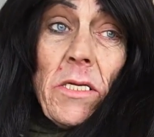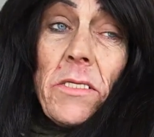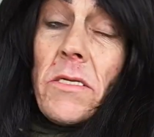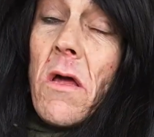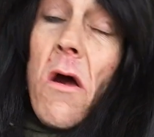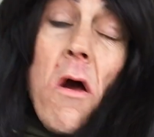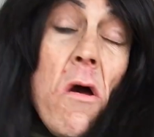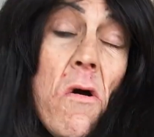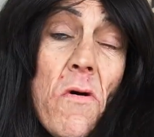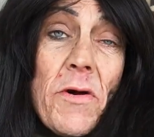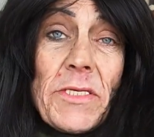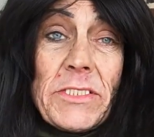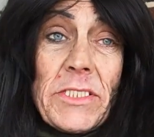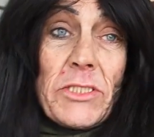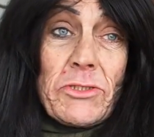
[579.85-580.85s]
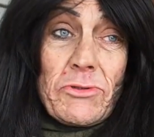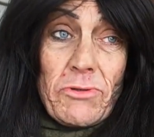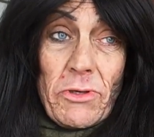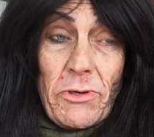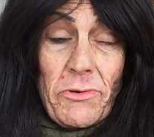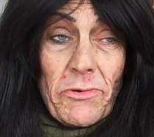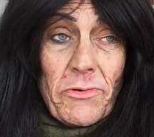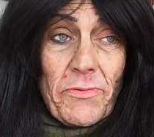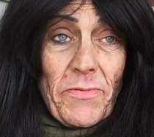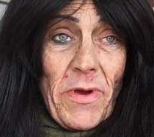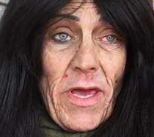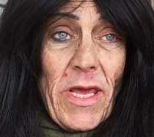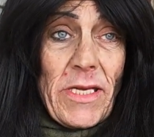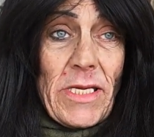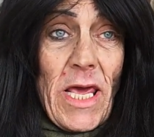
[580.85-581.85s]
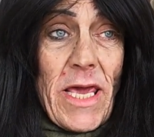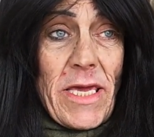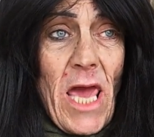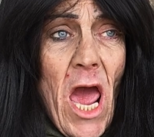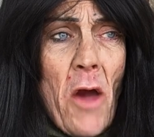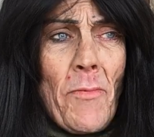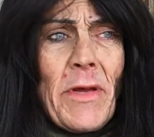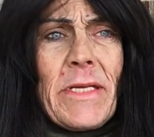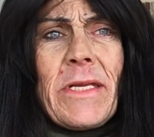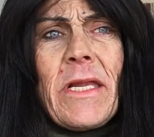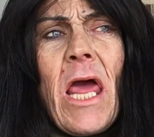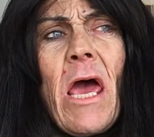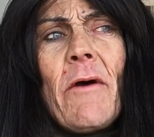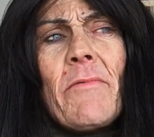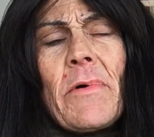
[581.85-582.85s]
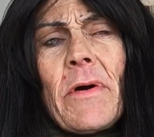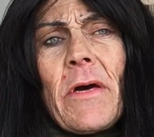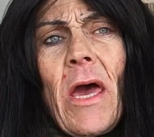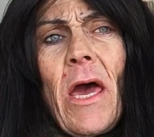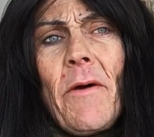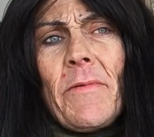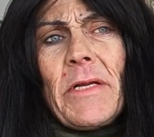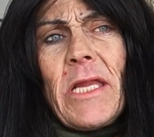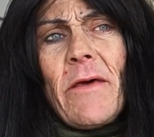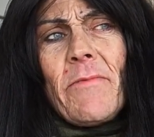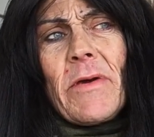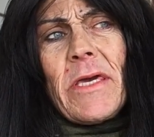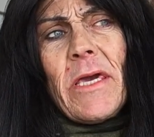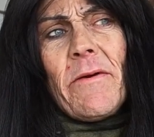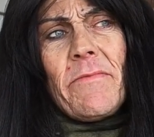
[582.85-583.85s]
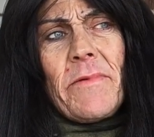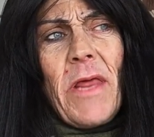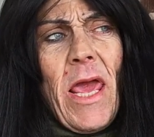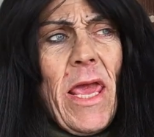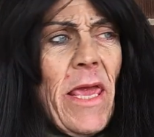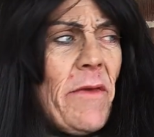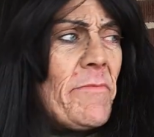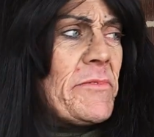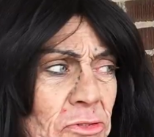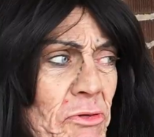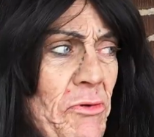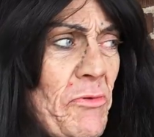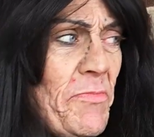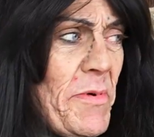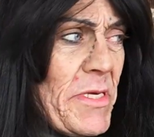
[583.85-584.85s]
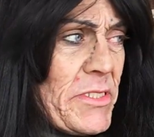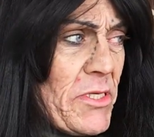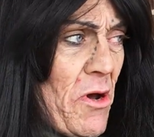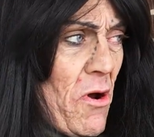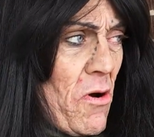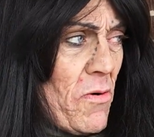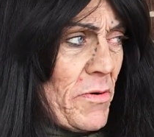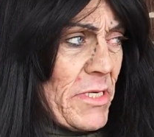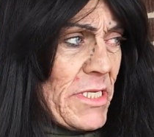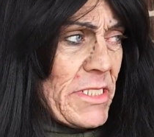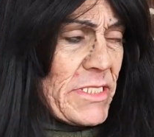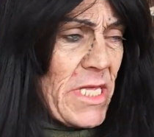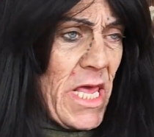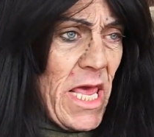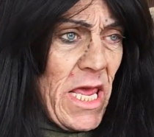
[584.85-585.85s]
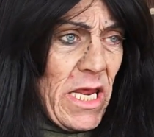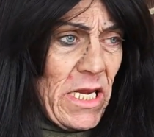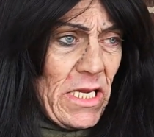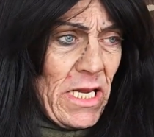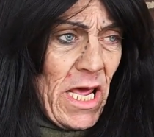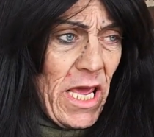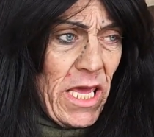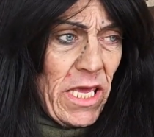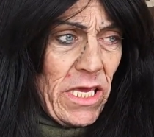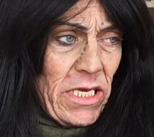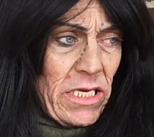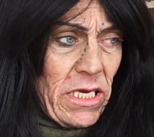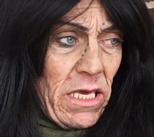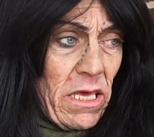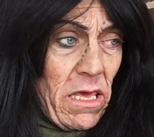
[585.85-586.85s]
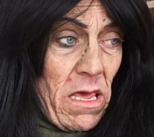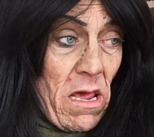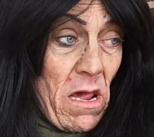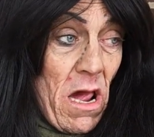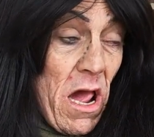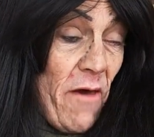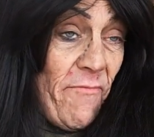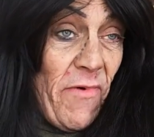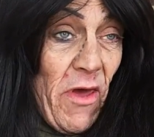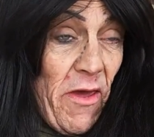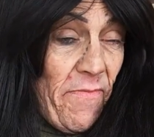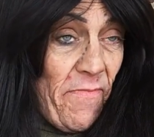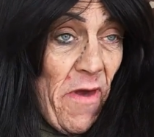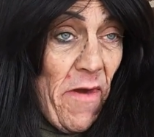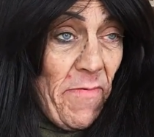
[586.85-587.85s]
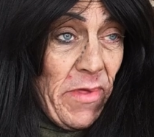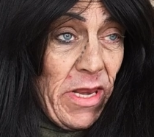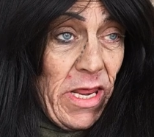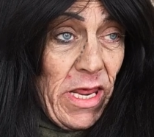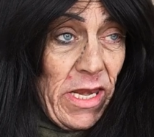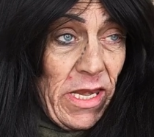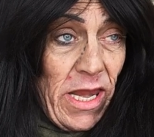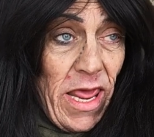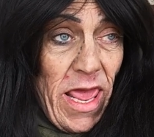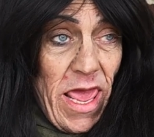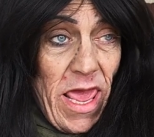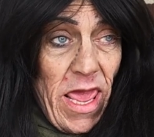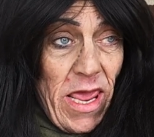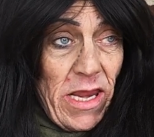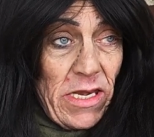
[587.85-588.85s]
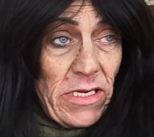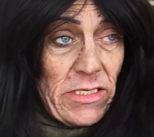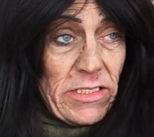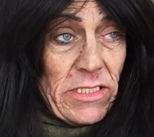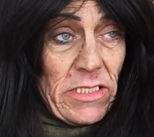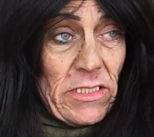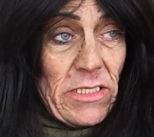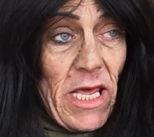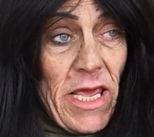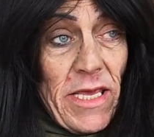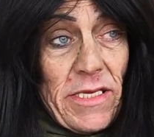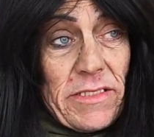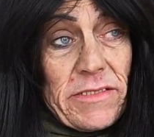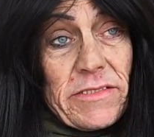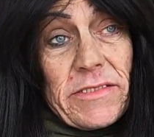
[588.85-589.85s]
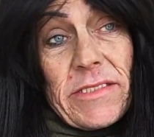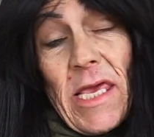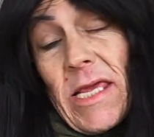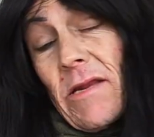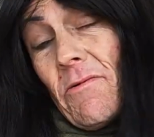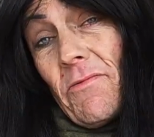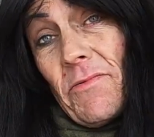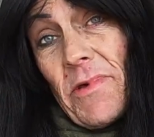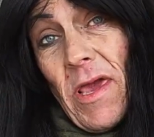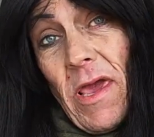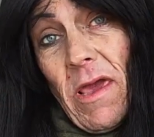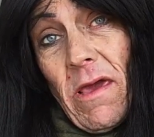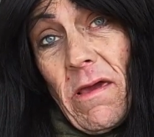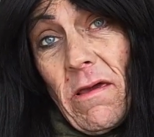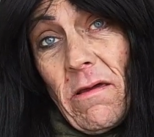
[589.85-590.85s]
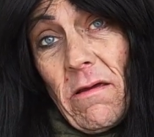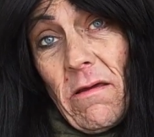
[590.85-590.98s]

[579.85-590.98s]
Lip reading: No, it's the truth. And like I would never give names. Truth be told is that like I'm very feminine and like they don't care.